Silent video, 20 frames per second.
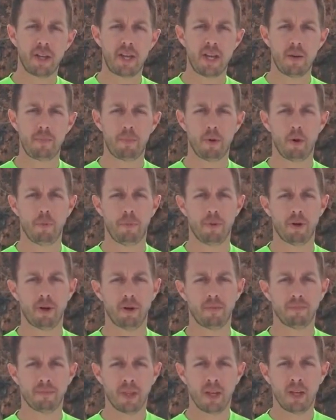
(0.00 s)
a hip
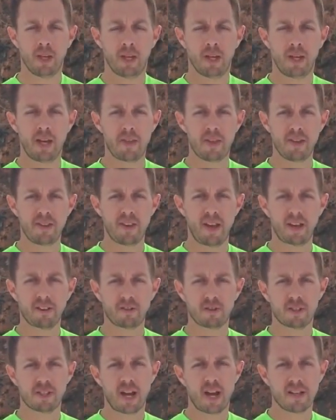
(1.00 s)
opener. Now this
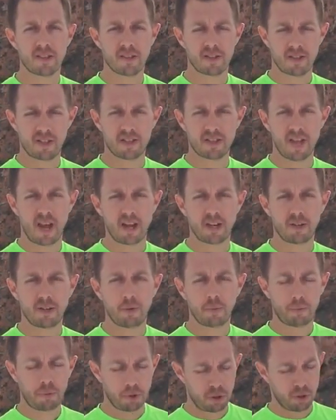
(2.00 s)
exercise is designed
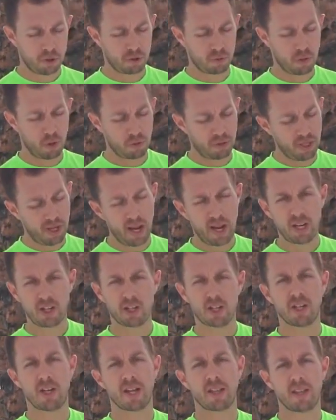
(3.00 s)
to produce
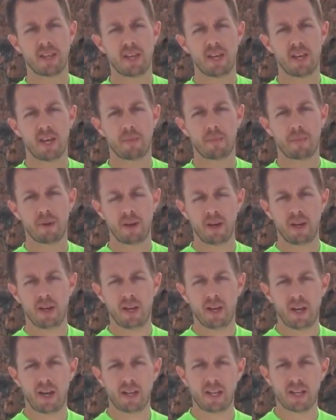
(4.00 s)
rotation at the hip.
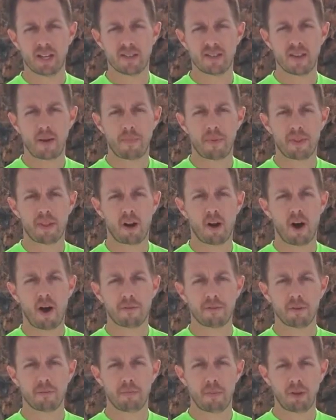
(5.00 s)
Again, something that
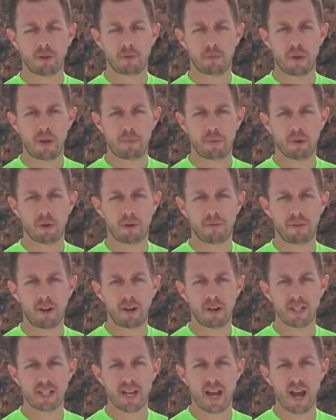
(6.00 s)
often most people are
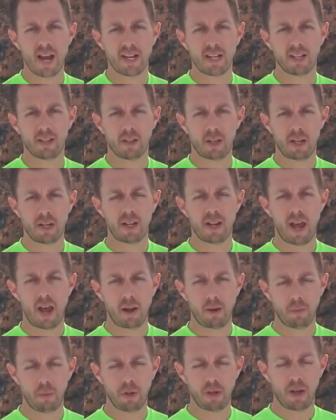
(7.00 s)
very tight and
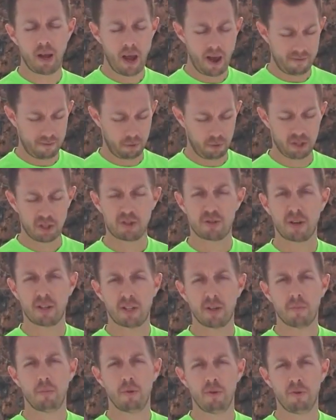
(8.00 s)
have a
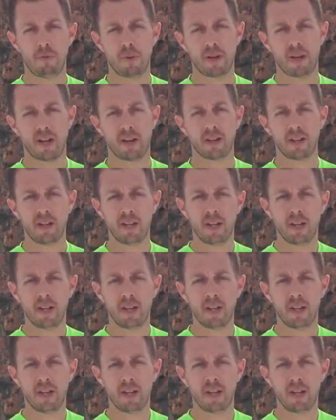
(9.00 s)
restricted movement at.